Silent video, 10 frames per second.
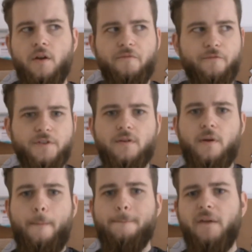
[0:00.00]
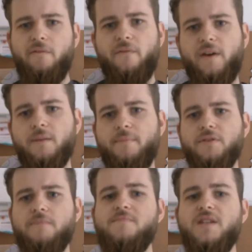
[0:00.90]
First, maybe think about
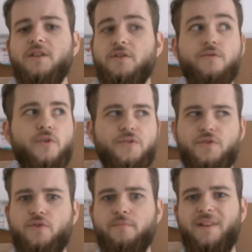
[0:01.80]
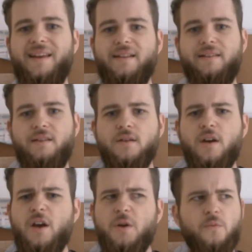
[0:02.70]
the media you consumed lately.
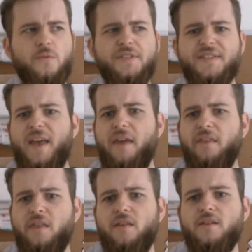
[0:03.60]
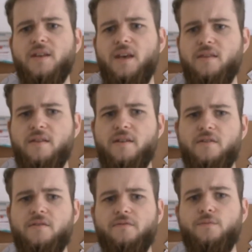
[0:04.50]
Was anything in
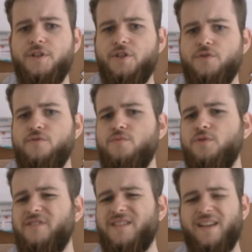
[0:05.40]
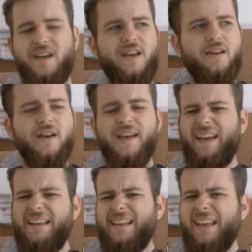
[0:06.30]
there of which you would say,
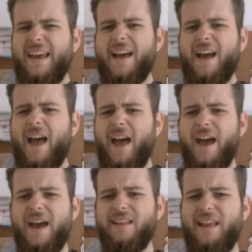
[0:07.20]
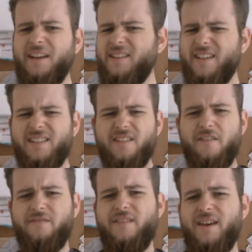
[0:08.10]
yeah, I like the idea
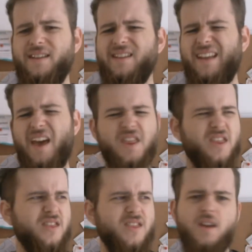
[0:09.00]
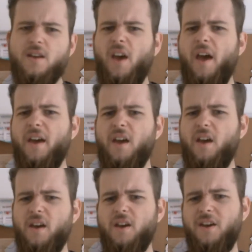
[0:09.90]
of that and I think
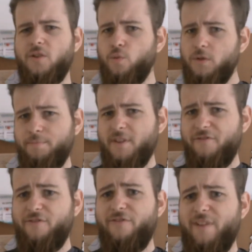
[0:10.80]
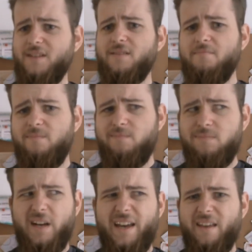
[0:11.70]
it would be fun
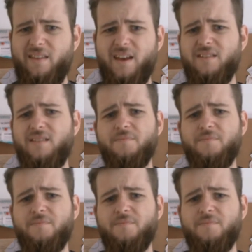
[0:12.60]
playing that?